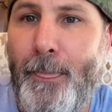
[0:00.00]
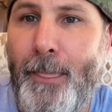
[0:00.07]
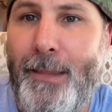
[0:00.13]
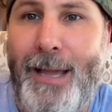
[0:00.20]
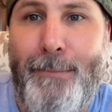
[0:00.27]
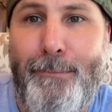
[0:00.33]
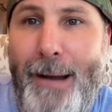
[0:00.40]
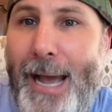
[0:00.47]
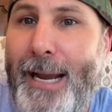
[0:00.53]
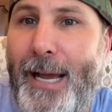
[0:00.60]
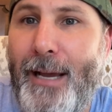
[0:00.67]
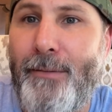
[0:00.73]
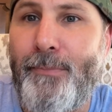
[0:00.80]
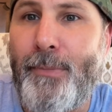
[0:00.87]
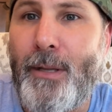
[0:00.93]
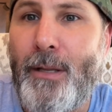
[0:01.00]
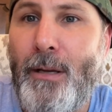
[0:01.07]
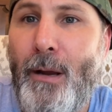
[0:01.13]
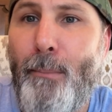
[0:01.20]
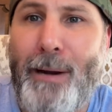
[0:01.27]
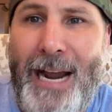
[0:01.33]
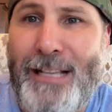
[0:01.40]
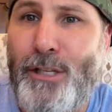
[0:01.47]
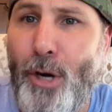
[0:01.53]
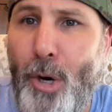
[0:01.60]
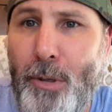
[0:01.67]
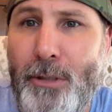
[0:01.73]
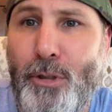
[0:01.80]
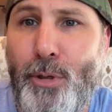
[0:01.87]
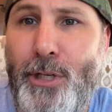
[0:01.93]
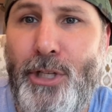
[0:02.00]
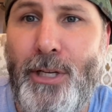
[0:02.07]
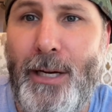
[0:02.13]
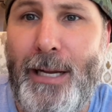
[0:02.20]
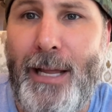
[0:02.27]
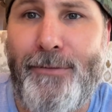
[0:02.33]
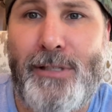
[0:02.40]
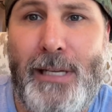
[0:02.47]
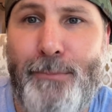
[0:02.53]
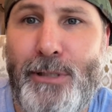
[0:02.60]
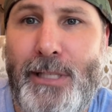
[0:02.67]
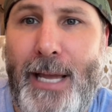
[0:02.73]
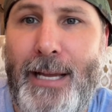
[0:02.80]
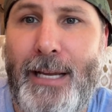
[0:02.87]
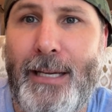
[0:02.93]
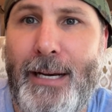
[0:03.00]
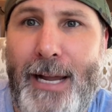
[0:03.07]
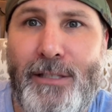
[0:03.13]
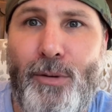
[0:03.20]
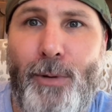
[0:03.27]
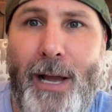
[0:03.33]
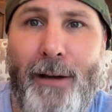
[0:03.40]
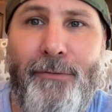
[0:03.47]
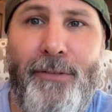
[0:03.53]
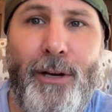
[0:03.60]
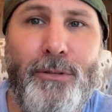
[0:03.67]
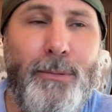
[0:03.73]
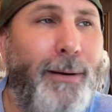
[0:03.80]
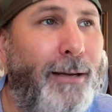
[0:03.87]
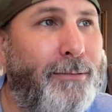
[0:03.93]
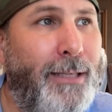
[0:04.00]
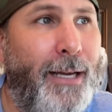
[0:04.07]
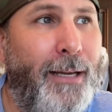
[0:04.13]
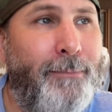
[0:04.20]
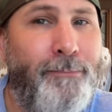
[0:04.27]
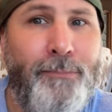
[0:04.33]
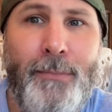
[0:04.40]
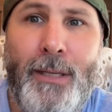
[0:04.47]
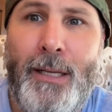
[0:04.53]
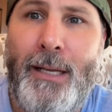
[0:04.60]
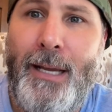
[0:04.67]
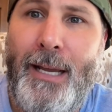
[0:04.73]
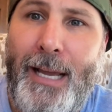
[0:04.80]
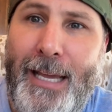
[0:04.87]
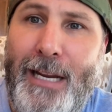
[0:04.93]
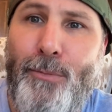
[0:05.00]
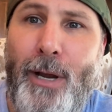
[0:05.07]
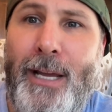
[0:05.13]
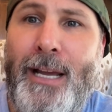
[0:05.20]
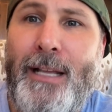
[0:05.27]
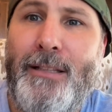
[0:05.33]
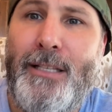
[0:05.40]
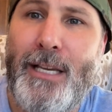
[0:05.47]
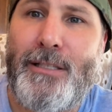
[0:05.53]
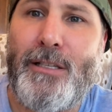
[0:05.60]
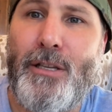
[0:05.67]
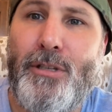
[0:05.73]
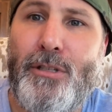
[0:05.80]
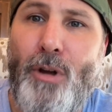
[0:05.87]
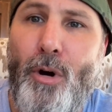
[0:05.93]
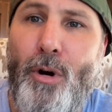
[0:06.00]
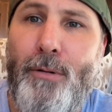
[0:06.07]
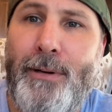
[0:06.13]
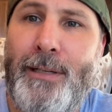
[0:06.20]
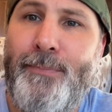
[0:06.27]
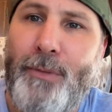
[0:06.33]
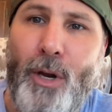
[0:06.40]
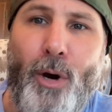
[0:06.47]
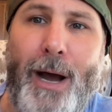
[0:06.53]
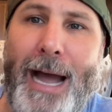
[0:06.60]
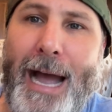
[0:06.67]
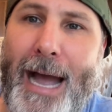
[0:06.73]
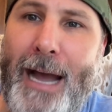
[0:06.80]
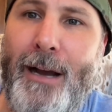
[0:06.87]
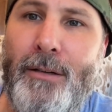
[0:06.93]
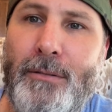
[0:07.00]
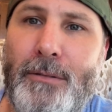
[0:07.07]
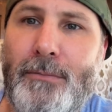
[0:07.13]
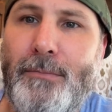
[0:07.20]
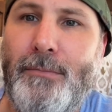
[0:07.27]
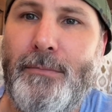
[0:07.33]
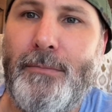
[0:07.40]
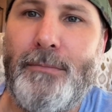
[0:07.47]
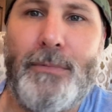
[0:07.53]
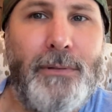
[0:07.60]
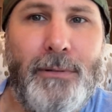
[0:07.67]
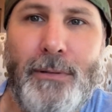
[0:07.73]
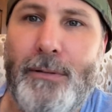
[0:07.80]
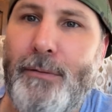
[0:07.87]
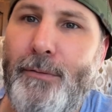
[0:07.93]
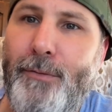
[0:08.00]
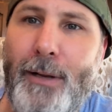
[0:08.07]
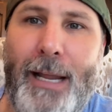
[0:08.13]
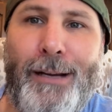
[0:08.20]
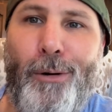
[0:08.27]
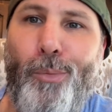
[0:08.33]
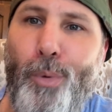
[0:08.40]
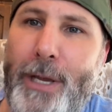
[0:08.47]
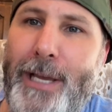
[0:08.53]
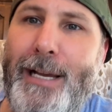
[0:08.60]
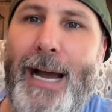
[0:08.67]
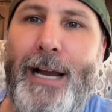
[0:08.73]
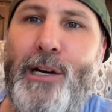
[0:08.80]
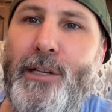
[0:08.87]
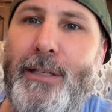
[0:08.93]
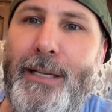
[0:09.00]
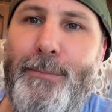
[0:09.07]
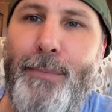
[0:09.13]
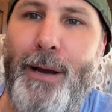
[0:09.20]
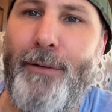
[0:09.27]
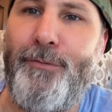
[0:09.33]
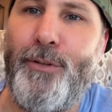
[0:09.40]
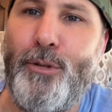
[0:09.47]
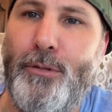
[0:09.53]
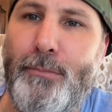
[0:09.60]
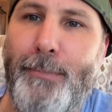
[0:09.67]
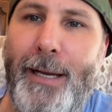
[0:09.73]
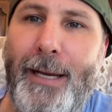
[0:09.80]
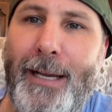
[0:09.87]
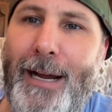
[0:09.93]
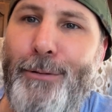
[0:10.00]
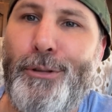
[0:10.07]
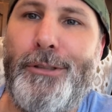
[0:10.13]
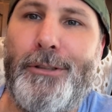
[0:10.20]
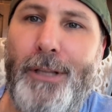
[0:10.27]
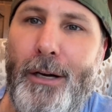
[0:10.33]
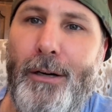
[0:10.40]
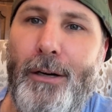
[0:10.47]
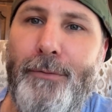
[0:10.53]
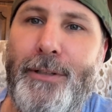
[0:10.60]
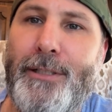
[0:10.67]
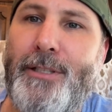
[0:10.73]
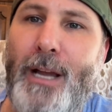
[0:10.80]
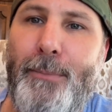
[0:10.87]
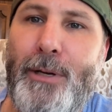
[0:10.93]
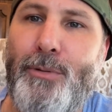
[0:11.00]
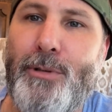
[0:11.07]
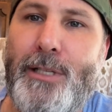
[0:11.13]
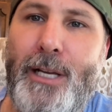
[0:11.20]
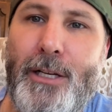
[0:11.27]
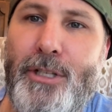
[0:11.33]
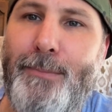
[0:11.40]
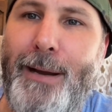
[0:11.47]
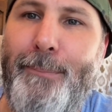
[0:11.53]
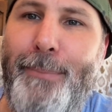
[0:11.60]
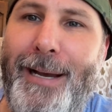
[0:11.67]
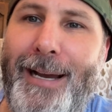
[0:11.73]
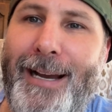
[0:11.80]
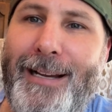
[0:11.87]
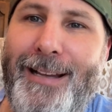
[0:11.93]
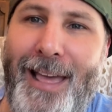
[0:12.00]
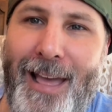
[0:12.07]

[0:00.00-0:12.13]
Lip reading: They might have. But I told the dude he should have left Slim stinking. And that's the way I felt about that. Anyway, this is a story on how for like a week I couldn't eat my food, man. I was starving. Stomach was touching my back.